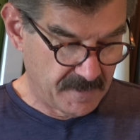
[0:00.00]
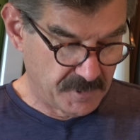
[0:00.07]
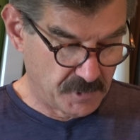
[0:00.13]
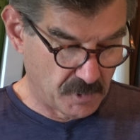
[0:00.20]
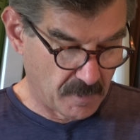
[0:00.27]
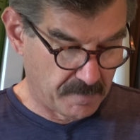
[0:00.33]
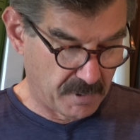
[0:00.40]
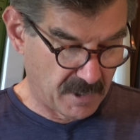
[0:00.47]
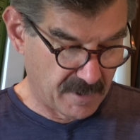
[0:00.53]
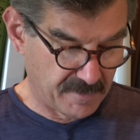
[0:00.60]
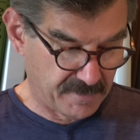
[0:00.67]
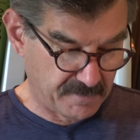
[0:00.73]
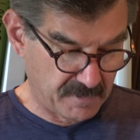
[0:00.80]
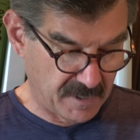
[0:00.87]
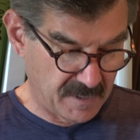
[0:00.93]
to a par
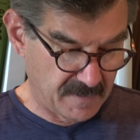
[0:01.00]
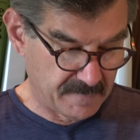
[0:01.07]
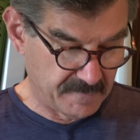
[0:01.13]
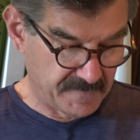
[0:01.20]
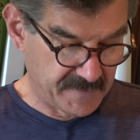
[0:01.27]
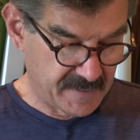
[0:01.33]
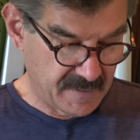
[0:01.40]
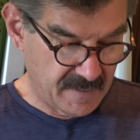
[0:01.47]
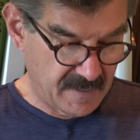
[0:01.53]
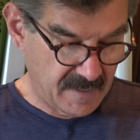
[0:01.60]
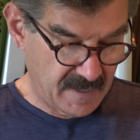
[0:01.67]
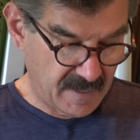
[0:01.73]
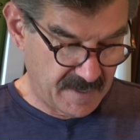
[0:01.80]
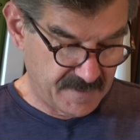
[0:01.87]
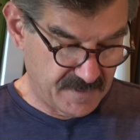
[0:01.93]
3,
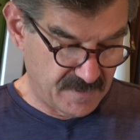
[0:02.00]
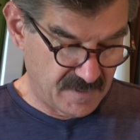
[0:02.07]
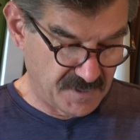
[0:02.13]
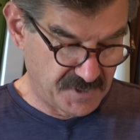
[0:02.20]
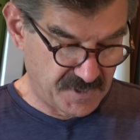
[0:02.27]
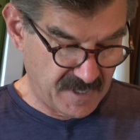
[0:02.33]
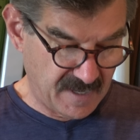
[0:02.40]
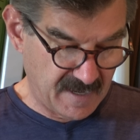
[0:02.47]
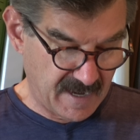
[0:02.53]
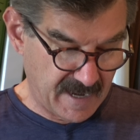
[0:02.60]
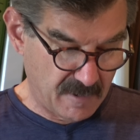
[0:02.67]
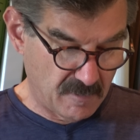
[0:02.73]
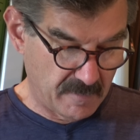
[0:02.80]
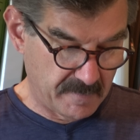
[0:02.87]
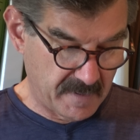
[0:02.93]
and to this day, I
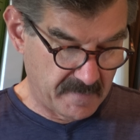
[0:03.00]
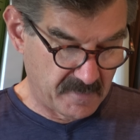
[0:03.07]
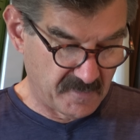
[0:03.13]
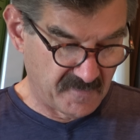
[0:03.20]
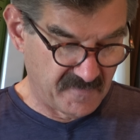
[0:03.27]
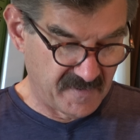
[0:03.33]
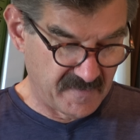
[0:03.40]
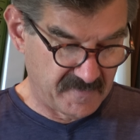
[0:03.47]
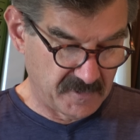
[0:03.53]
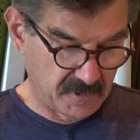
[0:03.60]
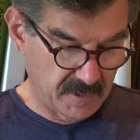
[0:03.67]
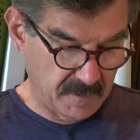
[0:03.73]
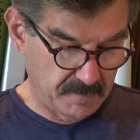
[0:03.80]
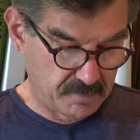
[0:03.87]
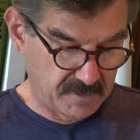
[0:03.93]
remember
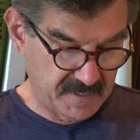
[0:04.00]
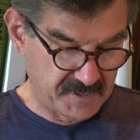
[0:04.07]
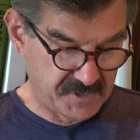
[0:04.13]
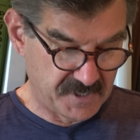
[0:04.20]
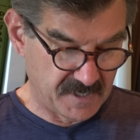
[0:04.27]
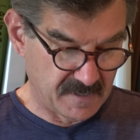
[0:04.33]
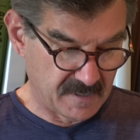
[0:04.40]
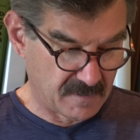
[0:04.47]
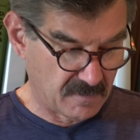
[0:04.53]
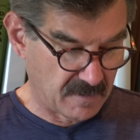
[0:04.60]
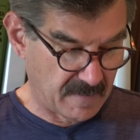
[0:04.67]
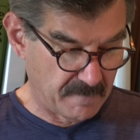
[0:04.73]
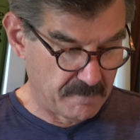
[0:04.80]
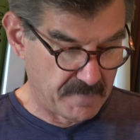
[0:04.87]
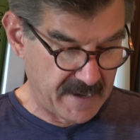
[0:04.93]
vividly placing the
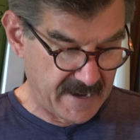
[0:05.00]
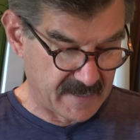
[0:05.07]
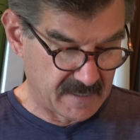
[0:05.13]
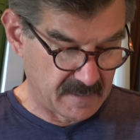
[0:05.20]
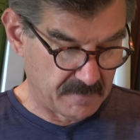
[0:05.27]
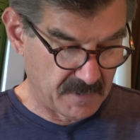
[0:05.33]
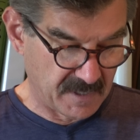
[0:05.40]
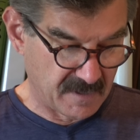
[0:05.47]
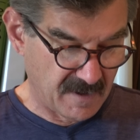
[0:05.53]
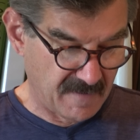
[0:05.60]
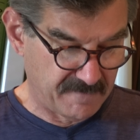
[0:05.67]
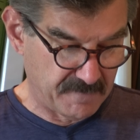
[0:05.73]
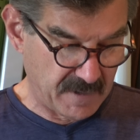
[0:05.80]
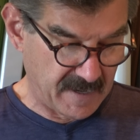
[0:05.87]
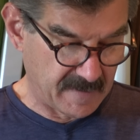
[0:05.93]
club back into my
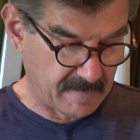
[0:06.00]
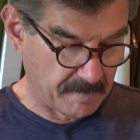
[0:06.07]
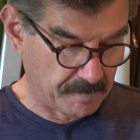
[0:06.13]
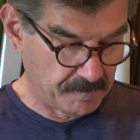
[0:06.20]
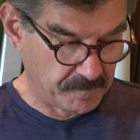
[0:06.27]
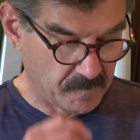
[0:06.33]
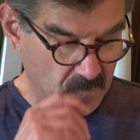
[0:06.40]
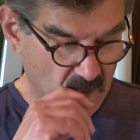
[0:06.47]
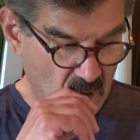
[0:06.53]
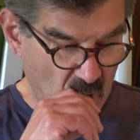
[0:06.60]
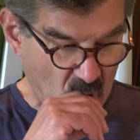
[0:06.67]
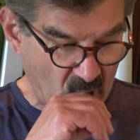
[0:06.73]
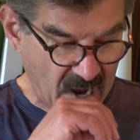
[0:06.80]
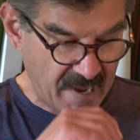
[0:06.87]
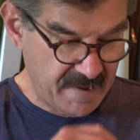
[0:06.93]
golf bag.
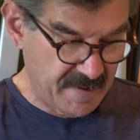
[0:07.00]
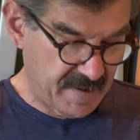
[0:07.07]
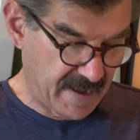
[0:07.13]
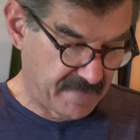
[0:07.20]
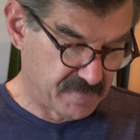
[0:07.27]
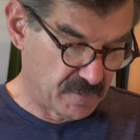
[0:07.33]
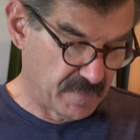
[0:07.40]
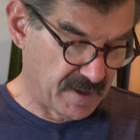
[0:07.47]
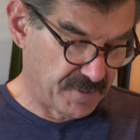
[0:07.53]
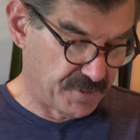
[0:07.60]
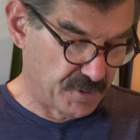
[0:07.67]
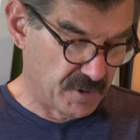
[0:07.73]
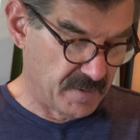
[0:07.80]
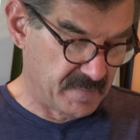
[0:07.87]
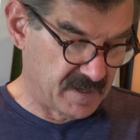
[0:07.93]
After about
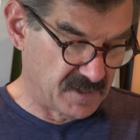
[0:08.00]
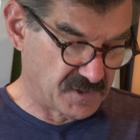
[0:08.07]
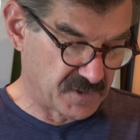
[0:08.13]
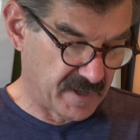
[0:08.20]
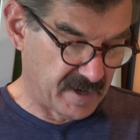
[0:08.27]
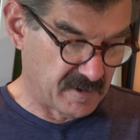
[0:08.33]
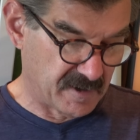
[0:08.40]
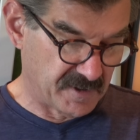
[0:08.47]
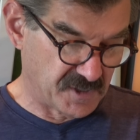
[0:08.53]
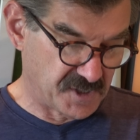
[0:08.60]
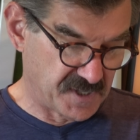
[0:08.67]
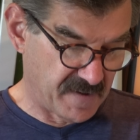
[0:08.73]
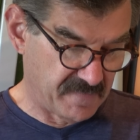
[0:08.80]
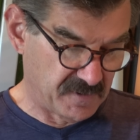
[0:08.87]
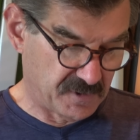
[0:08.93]
30 minutes later on the
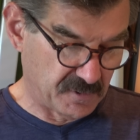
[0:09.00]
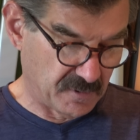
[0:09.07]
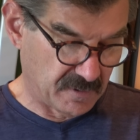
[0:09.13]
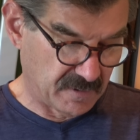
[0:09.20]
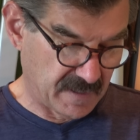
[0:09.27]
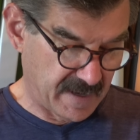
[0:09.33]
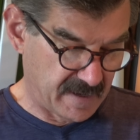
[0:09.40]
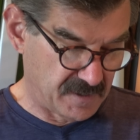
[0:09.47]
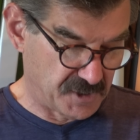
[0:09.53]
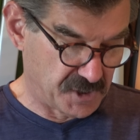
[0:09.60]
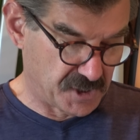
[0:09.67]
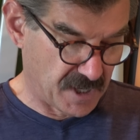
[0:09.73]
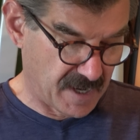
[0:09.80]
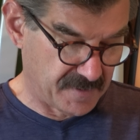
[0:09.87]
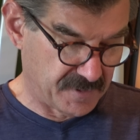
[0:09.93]
7th hole, I had a
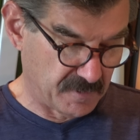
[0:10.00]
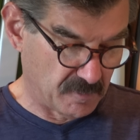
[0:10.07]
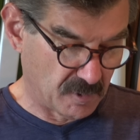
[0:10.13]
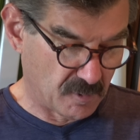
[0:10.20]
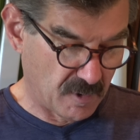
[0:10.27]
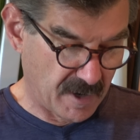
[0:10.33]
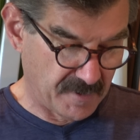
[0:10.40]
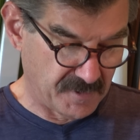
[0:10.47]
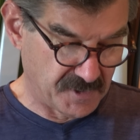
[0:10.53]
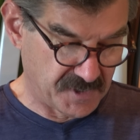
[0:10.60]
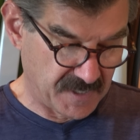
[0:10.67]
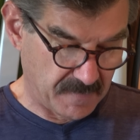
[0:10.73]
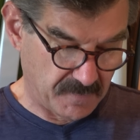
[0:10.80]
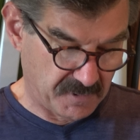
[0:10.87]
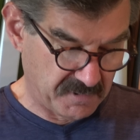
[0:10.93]
shot that required the
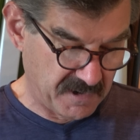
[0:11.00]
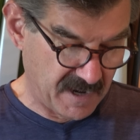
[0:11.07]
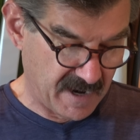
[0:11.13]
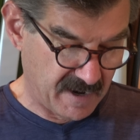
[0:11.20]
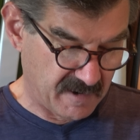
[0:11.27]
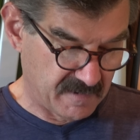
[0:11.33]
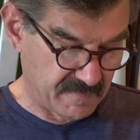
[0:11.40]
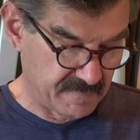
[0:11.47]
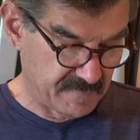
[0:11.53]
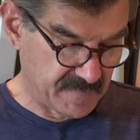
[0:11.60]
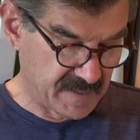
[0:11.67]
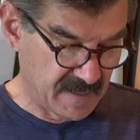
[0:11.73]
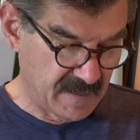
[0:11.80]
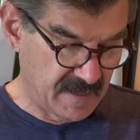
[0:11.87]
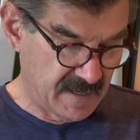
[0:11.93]
same 3-iron.
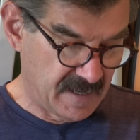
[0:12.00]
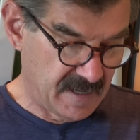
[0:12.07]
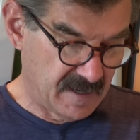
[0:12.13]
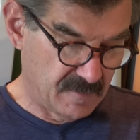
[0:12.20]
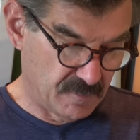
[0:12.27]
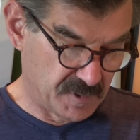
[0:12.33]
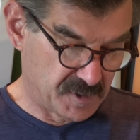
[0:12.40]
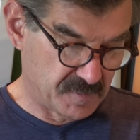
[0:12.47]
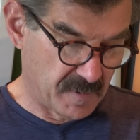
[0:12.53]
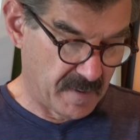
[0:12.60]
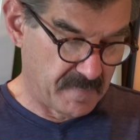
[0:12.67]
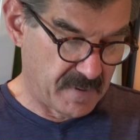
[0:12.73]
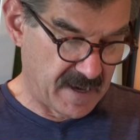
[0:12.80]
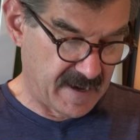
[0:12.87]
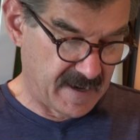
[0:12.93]
I went to my
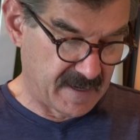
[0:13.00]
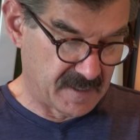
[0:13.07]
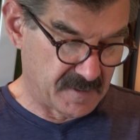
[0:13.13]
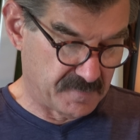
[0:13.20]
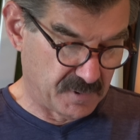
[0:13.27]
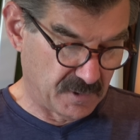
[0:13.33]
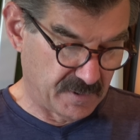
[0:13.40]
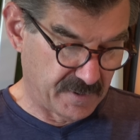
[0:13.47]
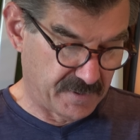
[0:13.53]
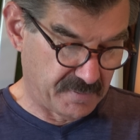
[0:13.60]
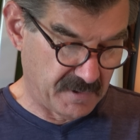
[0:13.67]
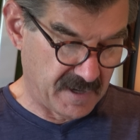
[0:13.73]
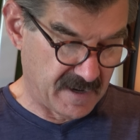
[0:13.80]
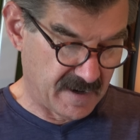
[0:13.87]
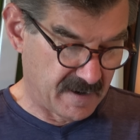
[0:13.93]
bag to pull the
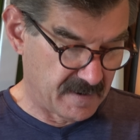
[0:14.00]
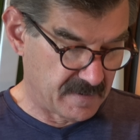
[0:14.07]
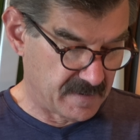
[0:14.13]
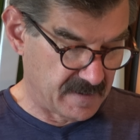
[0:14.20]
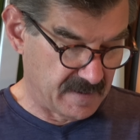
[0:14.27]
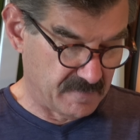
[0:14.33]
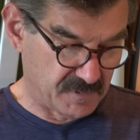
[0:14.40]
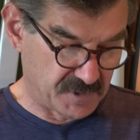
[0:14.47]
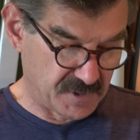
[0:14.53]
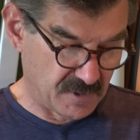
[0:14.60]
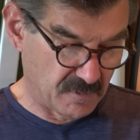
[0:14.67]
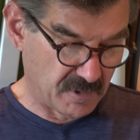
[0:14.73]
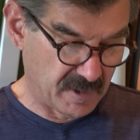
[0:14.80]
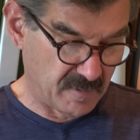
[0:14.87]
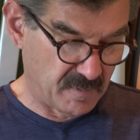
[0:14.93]
3-iron. It was
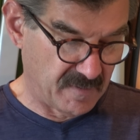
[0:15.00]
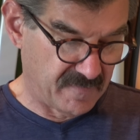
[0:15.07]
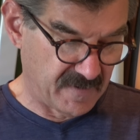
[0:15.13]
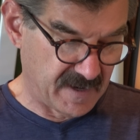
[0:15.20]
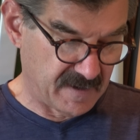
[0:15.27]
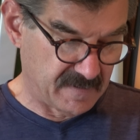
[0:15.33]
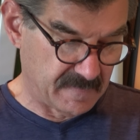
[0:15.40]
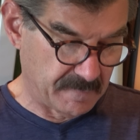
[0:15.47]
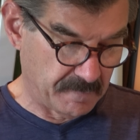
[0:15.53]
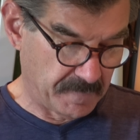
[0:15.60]
nowhere to be found.